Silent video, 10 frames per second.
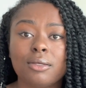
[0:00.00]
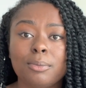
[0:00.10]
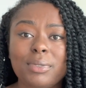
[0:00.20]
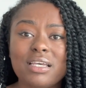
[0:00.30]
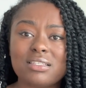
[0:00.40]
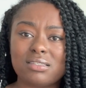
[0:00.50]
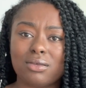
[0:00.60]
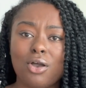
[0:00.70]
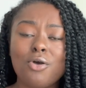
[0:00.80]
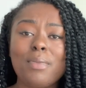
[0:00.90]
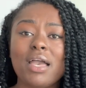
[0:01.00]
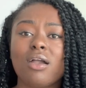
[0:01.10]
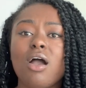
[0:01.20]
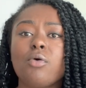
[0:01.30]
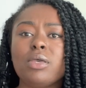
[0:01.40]
Because, oh my
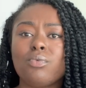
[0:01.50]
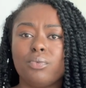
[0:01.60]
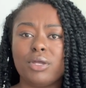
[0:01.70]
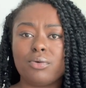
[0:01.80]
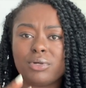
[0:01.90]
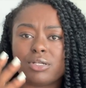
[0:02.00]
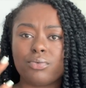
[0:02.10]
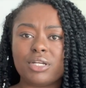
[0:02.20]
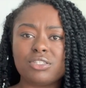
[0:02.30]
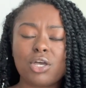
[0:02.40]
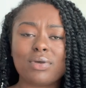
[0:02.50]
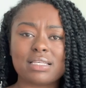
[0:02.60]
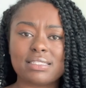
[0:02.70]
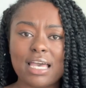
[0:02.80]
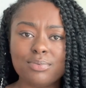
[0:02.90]
God, we're so
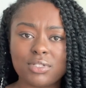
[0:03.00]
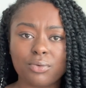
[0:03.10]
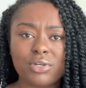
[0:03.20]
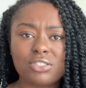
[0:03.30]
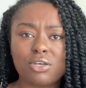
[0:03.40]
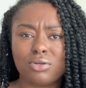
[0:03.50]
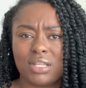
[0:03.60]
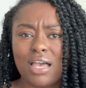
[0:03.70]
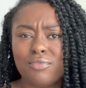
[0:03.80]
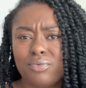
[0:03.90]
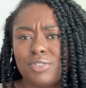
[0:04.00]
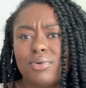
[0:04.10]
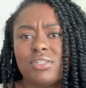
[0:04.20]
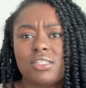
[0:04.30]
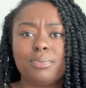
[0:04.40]
accepting, we're so loving, we're
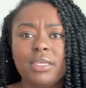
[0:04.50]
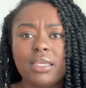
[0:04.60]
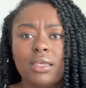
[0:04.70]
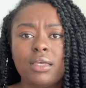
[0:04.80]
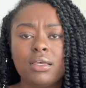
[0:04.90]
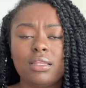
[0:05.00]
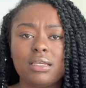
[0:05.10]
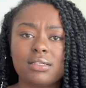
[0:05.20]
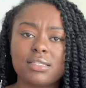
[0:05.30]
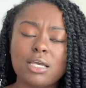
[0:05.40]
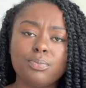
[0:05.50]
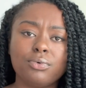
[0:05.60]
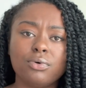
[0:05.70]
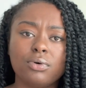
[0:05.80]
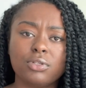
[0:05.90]
supposed to be
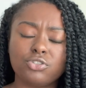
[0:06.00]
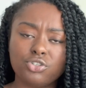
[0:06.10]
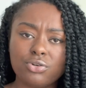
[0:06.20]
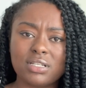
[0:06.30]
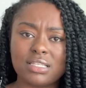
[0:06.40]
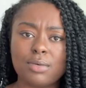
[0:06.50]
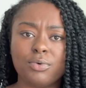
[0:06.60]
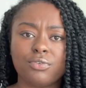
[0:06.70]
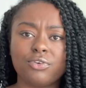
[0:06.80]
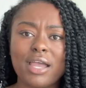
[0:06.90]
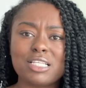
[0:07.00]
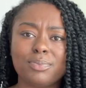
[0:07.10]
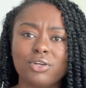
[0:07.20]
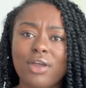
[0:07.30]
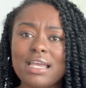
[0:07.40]
the true example of Christ,
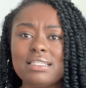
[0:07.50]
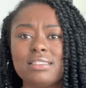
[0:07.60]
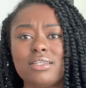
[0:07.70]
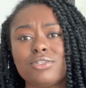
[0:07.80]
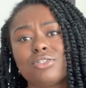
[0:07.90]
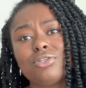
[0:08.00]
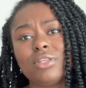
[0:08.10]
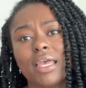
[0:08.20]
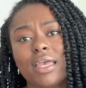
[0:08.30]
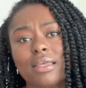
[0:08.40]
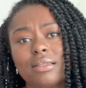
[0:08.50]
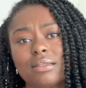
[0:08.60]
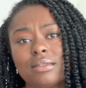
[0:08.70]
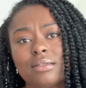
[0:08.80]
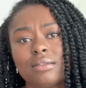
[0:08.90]
but Christ didn't do that.
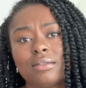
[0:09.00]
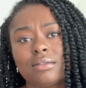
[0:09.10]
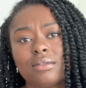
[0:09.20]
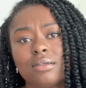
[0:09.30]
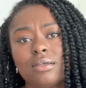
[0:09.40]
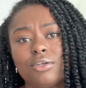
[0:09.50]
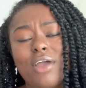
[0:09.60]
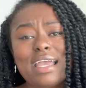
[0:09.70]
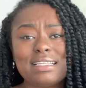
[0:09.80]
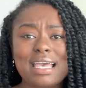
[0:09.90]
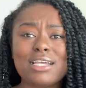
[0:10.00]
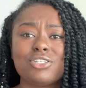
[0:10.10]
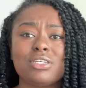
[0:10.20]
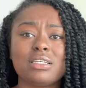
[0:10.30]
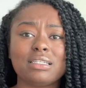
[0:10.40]
Christ
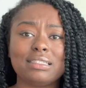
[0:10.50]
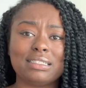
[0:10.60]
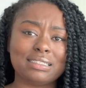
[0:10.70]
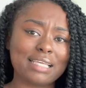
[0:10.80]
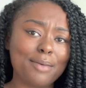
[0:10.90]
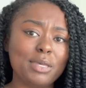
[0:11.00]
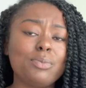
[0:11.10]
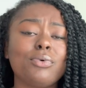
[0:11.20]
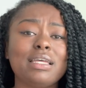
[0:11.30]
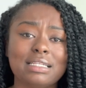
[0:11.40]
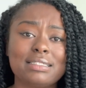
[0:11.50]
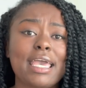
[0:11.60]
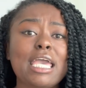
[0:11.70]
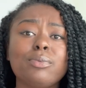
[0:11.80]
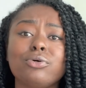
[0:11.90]
actually set people at the
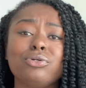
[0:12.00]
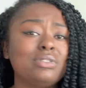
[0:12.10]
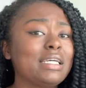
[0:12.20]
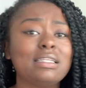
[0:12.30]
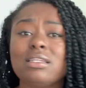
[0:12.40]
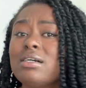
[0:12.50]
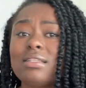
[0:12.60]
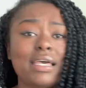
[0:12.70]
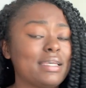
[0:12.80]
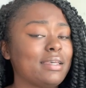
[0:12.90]
table who didn't look like